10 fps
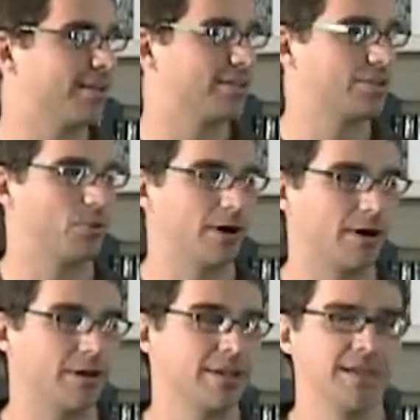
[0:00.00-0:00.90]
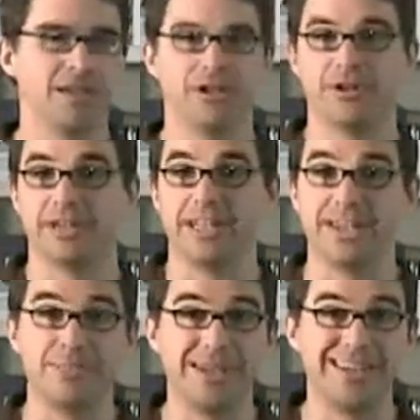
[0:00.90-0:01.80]
to where you know, you're in
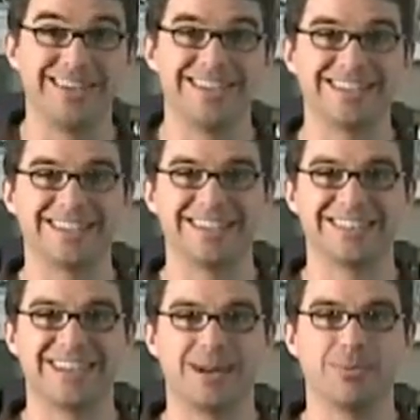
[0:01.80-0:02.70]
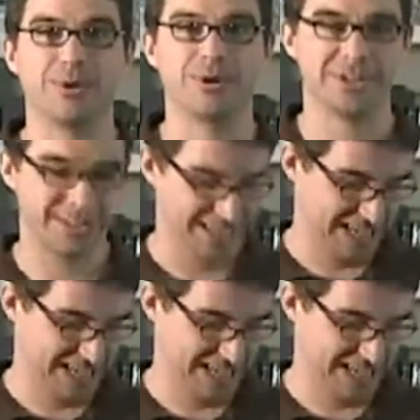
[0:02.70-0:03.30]
a meeting and it's, and it's kind of boring,